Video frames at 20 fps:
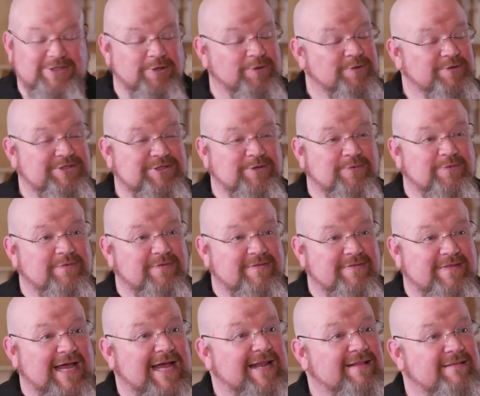so so
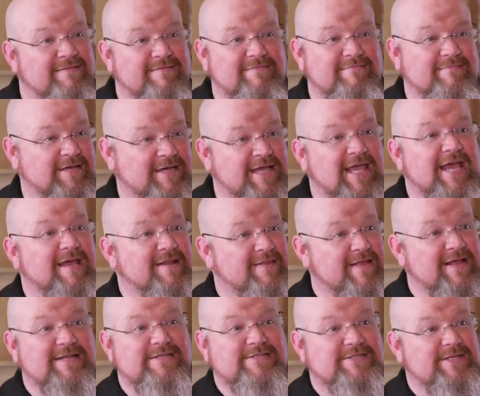that, again,
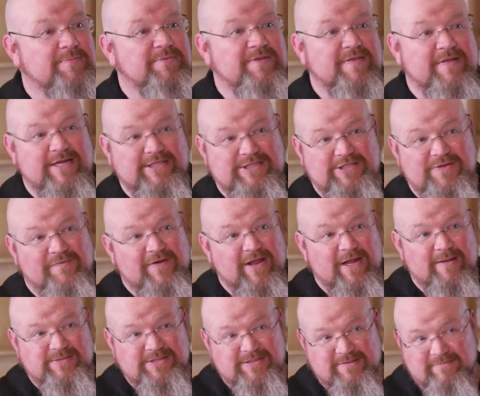that is something that has
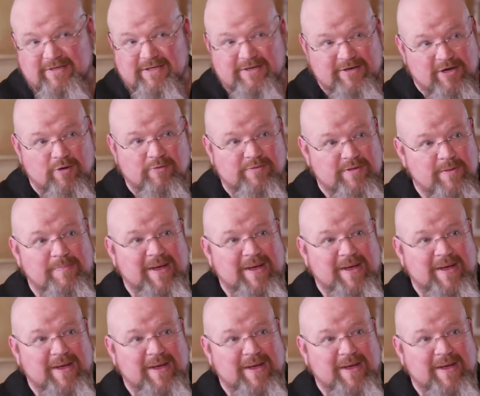developed, you know, in